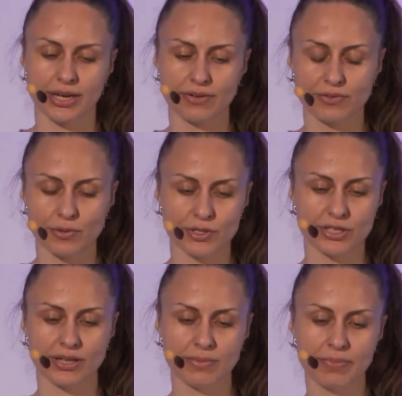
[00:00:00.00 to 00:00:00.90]
and of course,
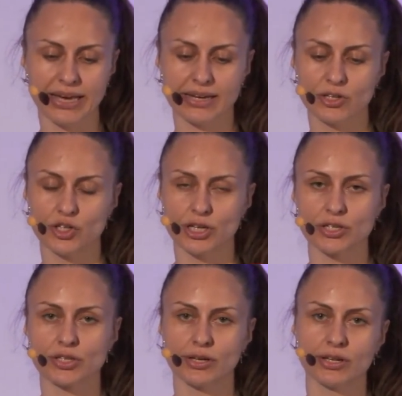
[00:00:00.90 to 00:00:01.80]
clean package and
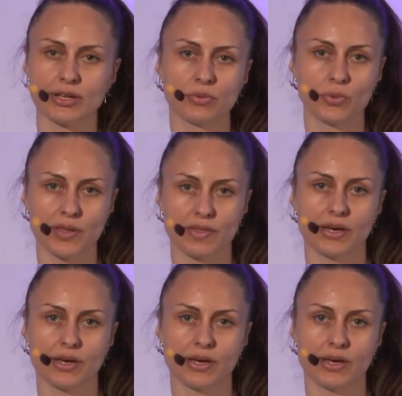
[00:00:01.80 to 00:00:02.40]
install it with